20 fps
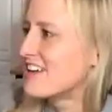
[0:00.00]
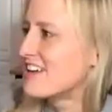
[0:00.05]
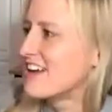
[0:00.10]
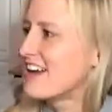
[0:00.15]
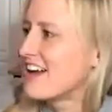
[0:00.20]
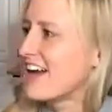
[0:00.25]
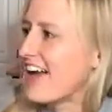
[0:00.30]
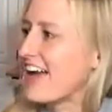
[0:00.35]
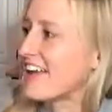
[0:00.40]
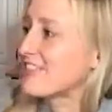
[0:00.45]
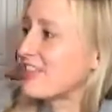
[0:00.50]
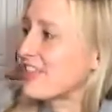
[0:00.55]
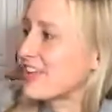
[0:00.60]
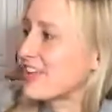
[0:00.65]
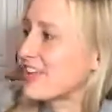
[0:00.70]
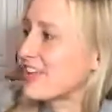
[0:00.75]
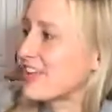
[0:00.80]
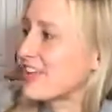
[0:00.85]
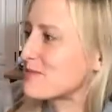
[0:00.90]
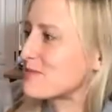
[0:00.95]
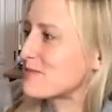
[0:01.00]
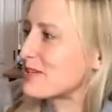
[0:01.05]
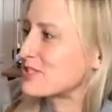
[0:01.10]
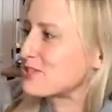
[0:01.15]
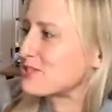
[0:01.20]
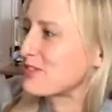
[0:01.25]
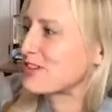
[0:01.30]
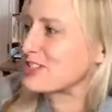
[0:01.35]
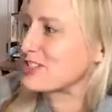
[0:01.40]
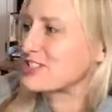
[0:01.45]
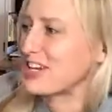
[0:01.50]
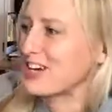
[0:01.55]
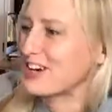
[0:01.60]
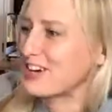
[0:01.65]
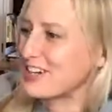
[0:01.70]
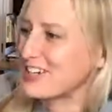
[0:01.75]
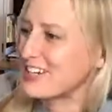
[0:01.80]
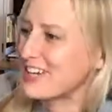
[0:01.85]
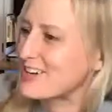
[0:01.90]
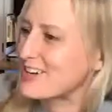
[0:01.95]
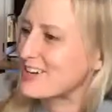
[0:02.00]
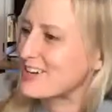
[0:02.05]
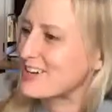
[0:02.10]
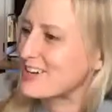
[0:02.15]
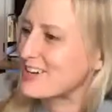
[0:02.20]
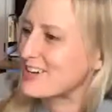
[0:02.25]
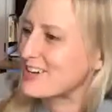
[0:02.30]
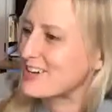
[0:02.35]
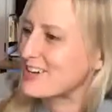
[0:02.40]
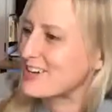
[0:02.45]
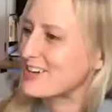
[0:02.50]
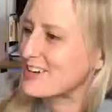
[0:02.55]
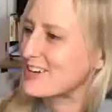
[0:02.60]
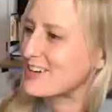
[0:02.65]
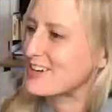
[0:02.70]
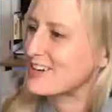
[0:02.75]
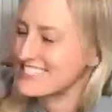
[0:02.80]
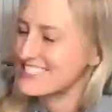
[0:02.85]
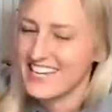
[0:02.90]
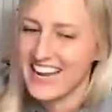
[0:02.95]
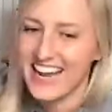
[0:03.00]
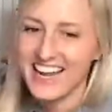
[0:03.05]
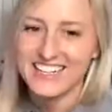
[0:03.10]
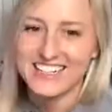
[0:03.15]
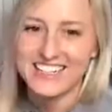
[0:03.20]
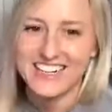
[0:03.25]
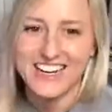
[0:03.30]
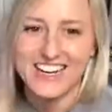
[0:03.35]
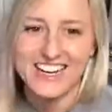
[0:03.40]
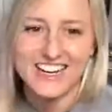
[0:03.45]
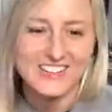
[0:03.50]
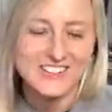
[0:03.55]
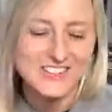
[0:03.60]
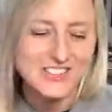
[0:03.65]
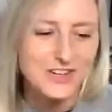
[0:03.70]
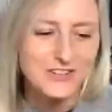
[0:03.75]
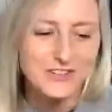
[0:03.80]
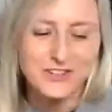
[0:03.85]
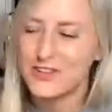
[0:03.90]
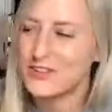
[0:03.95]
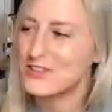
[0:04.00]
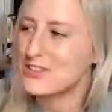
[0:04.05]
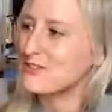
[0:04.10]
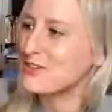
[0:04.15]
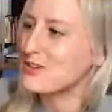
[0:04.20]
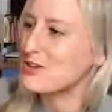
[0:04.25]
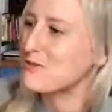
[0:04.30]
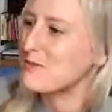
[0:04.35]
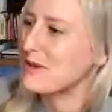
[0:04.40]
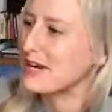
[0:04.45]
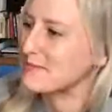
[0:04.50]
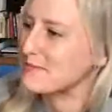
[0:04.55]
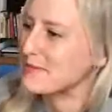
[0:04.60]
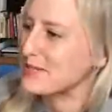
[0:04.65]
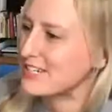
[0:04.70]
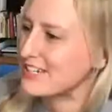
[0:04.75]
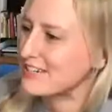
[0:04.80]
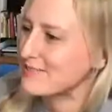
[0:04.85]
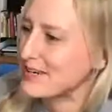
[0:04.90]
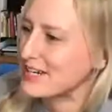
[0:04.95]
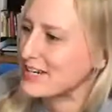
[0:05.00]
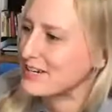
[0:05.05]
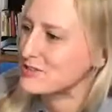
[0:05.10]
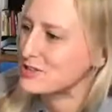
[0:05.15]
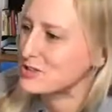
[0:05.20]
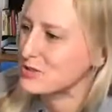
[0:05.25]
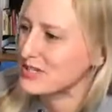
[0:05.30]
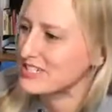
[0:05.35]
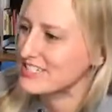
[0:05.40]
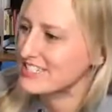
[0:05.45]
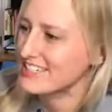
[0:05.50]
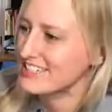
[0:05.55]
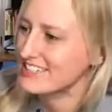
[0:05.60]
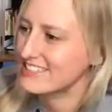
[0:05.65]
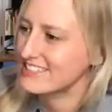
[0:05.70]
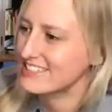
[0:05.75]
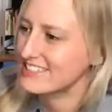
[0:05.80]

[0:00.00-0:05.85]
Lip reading: And thank you so much for sharing my book links in the chat. So for those of you who might have joined in